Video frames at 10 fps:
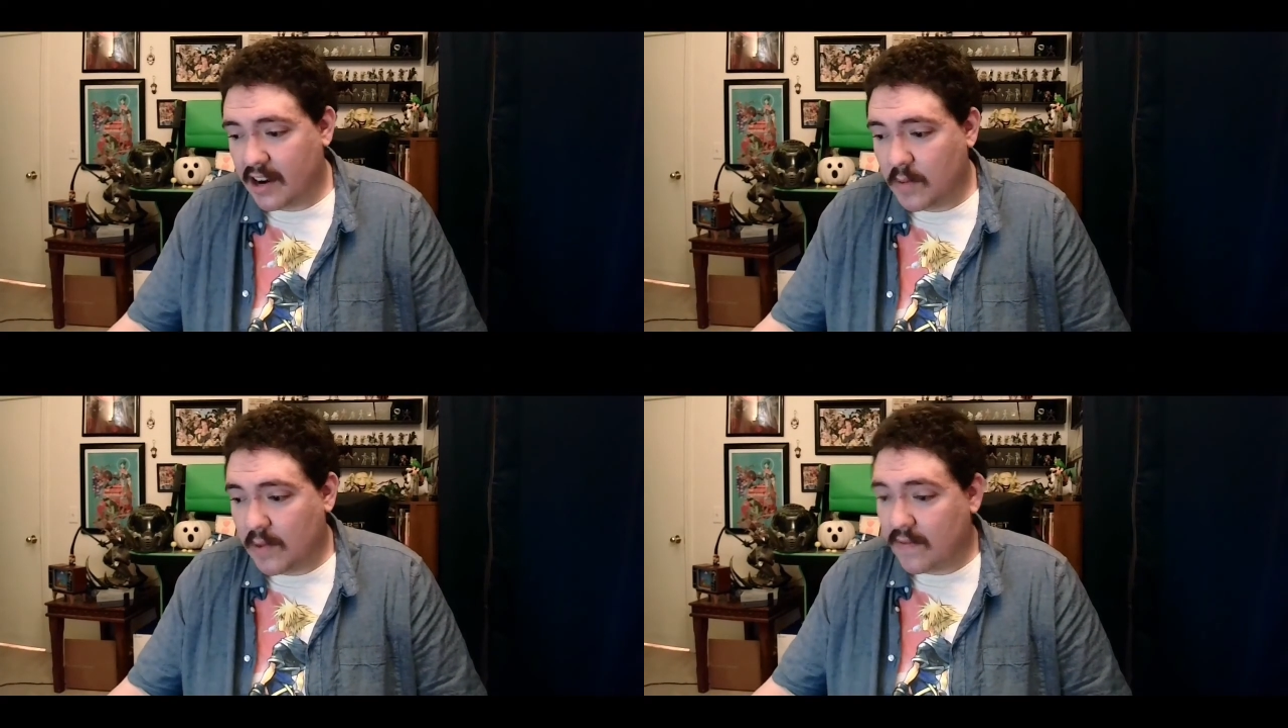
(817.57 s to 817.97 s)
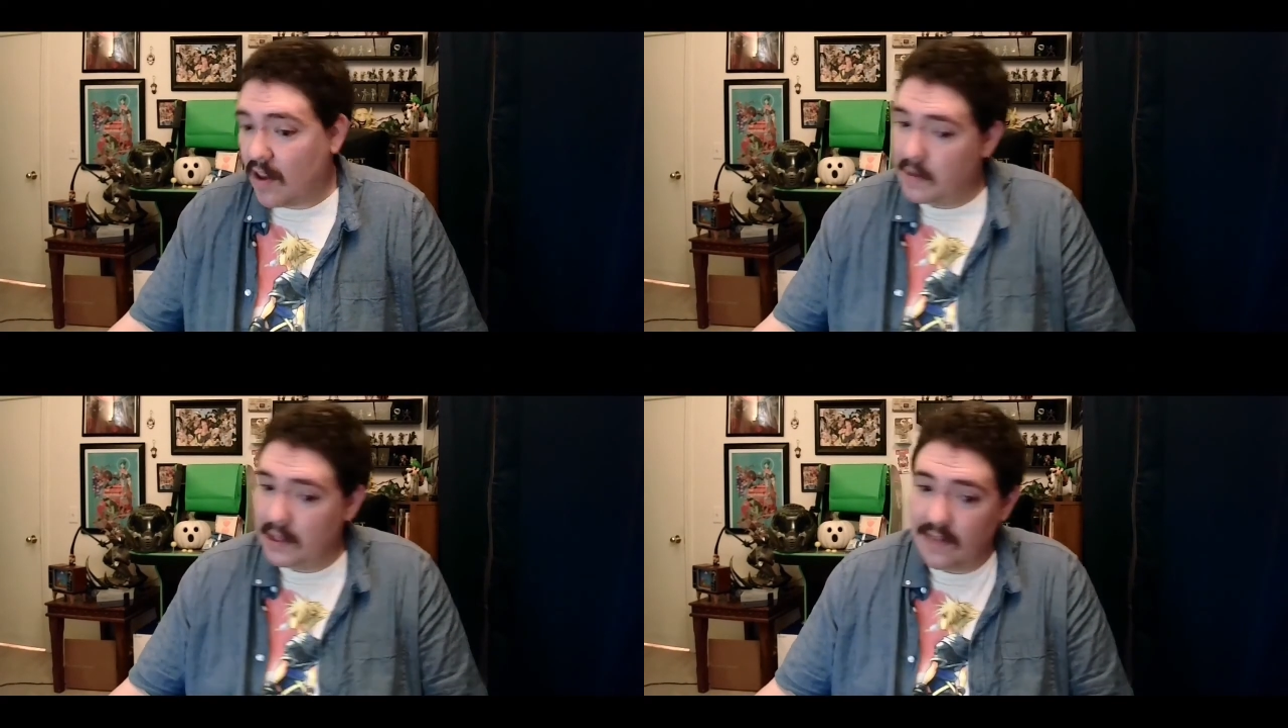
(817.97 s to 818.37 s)
when we've all
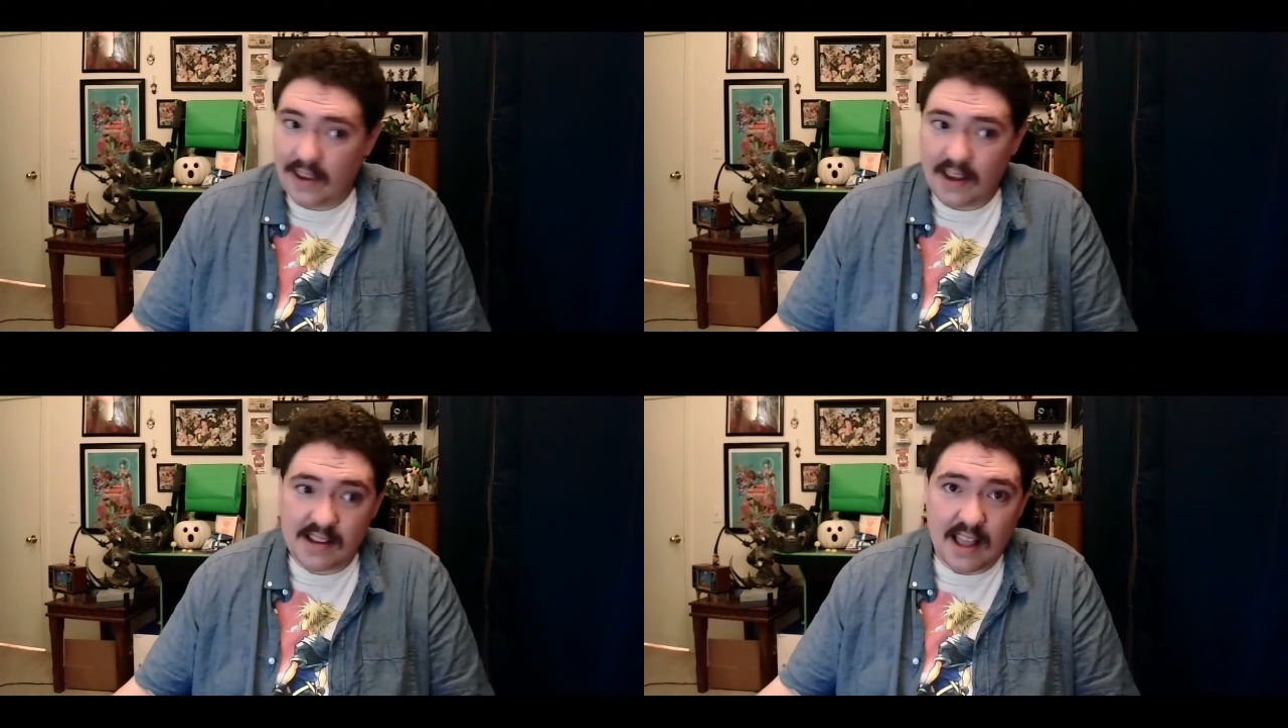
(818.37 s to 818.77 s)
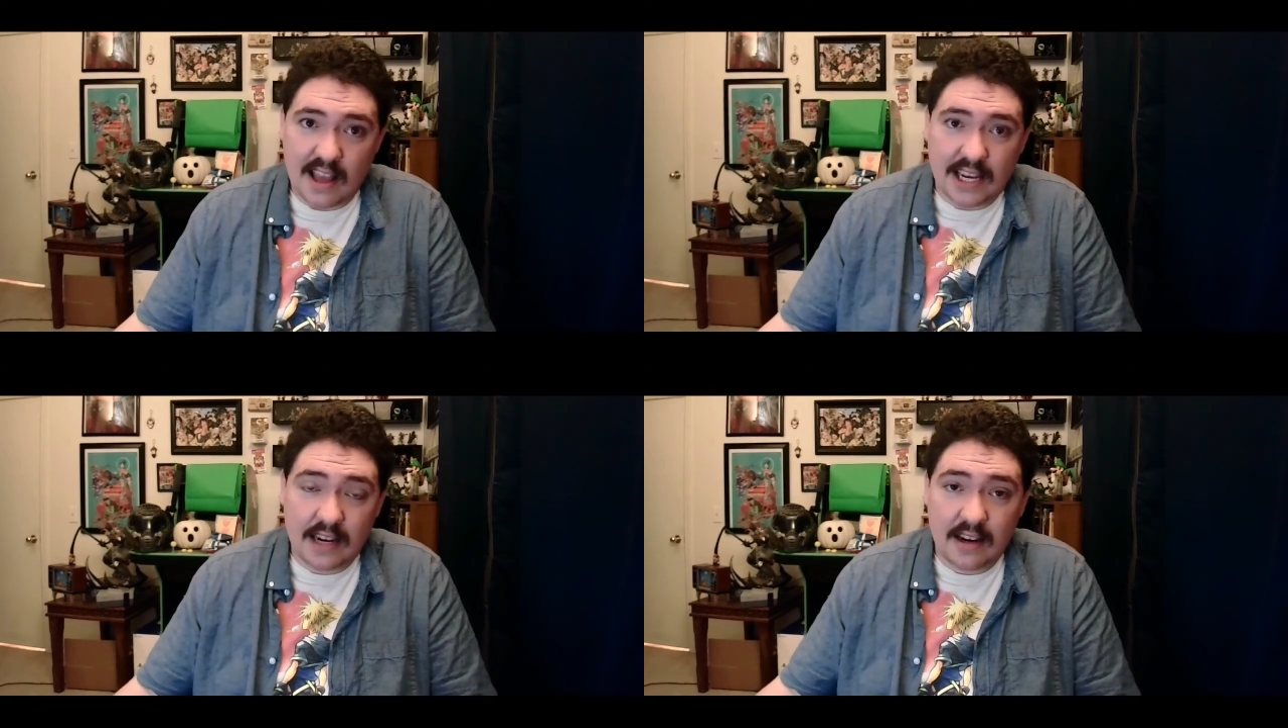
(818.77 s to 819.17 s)
been living
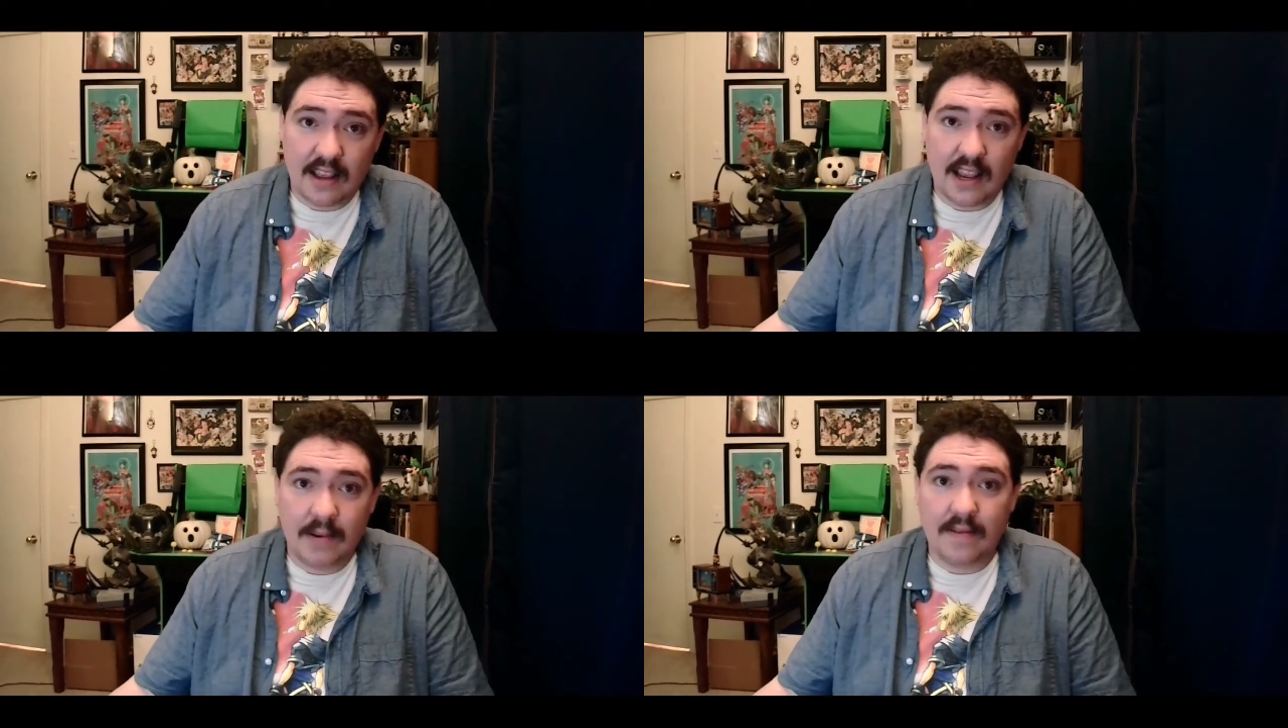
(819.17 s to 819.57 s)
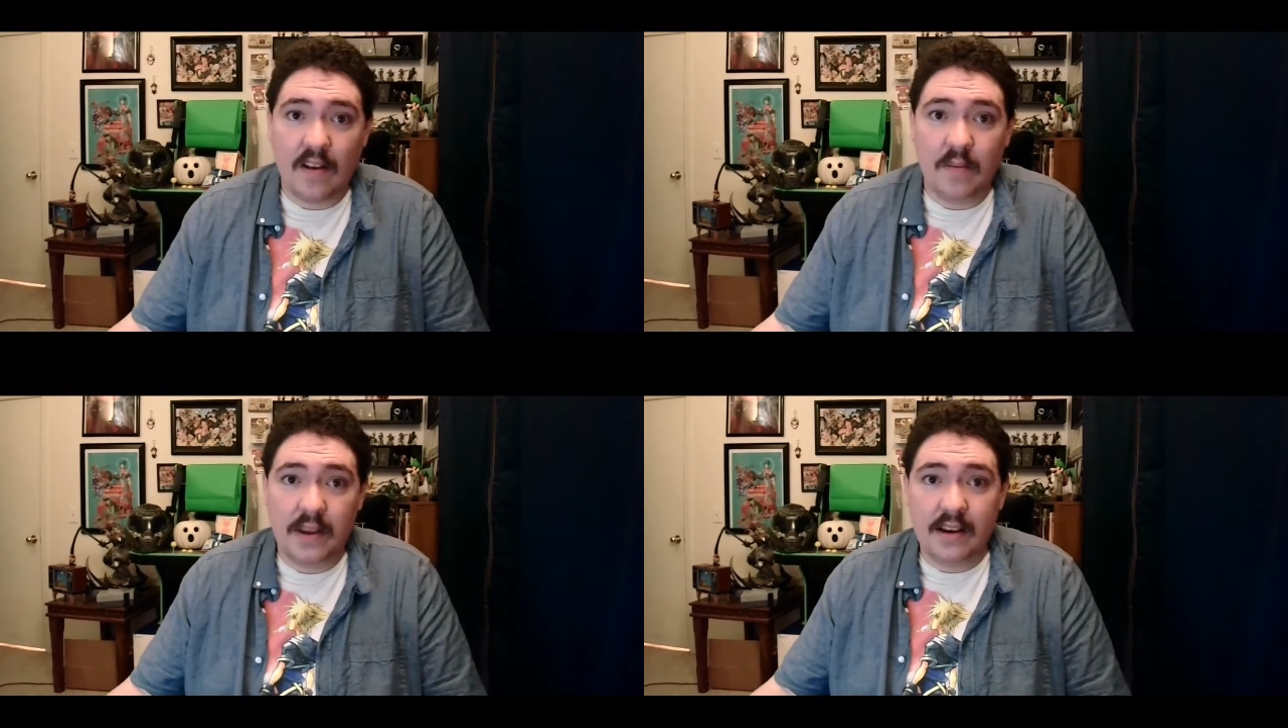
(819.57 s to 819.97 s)
online and we've all
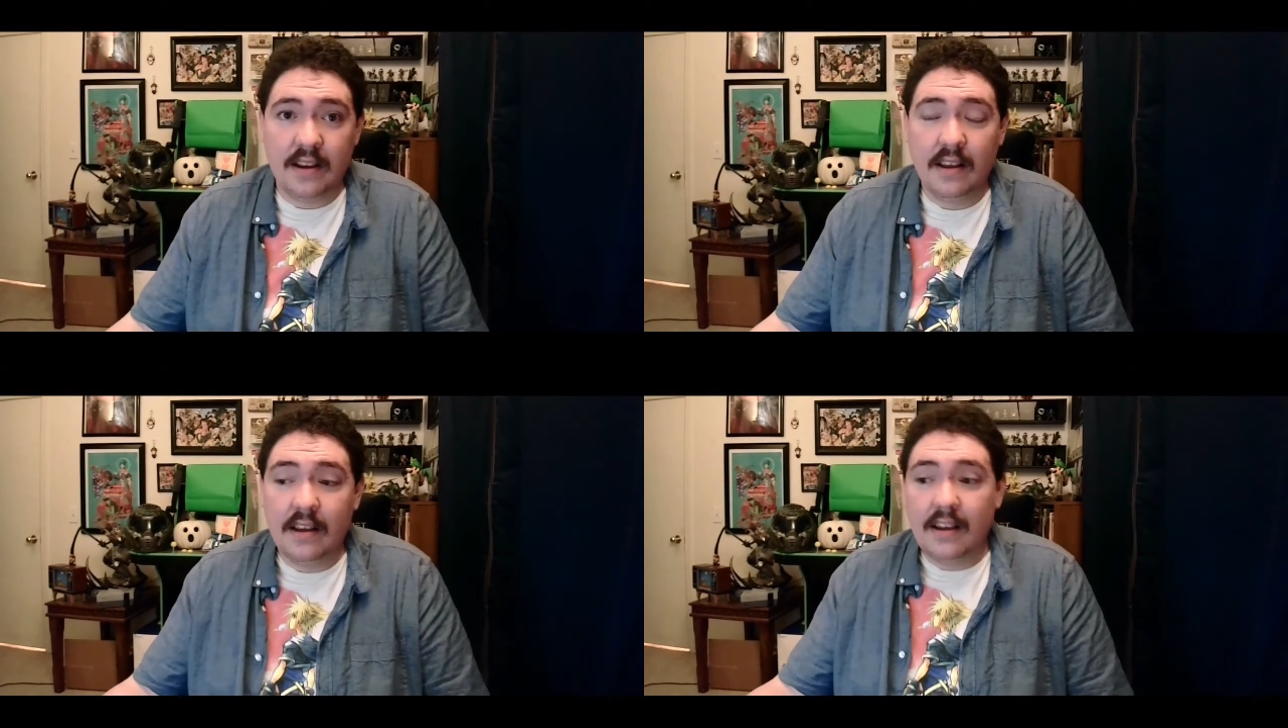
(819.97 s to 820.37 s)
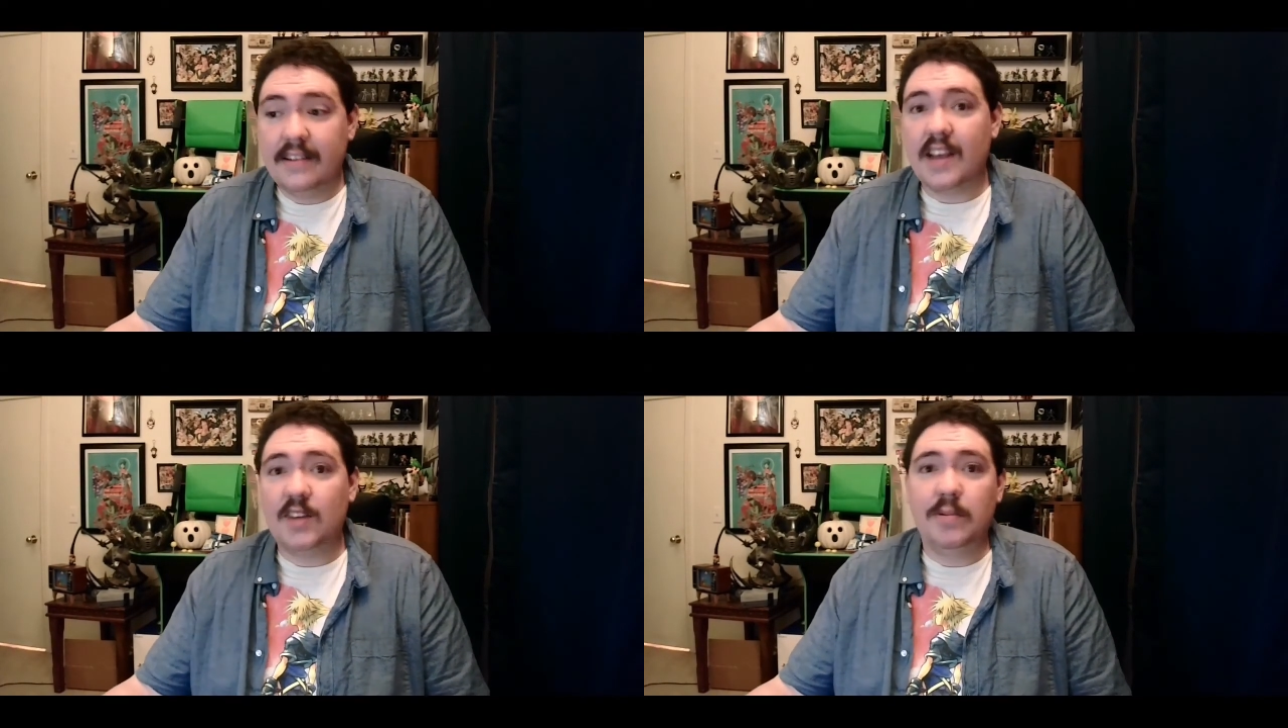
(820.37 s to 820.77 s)
been
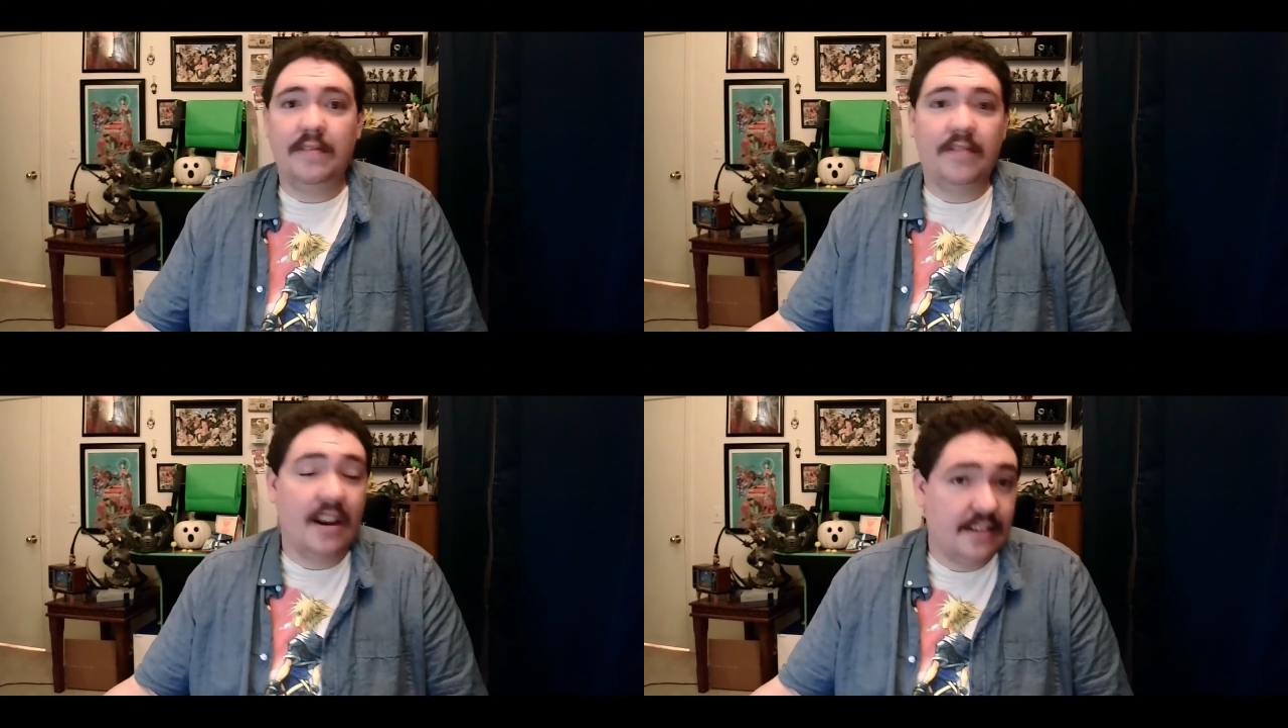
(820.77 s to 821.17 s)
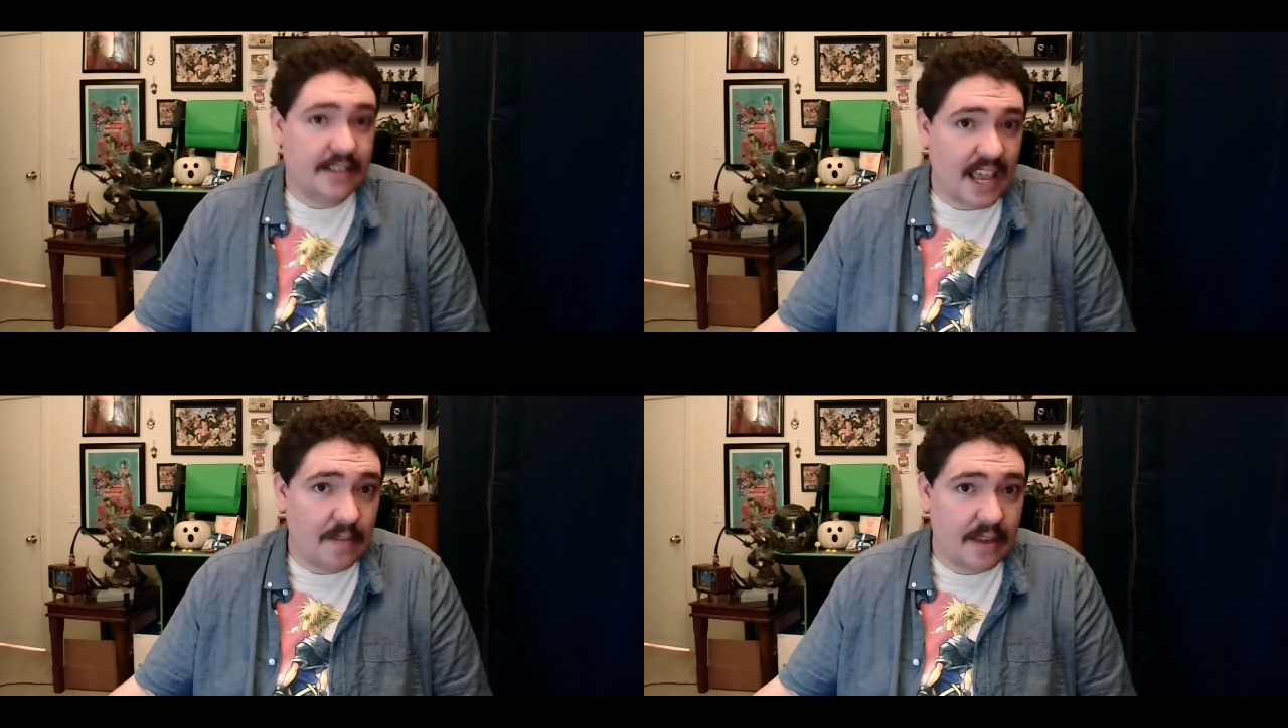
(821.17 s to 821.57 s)
desperate for
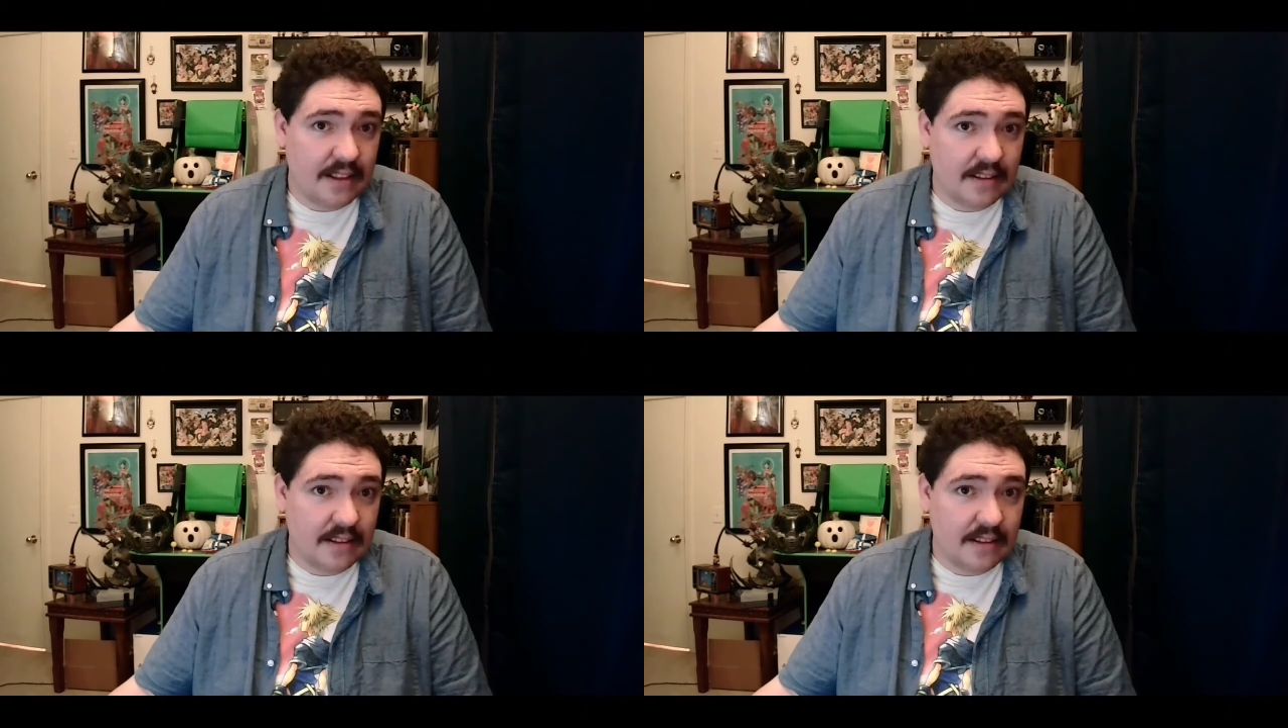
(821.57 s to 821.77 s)
entertainment,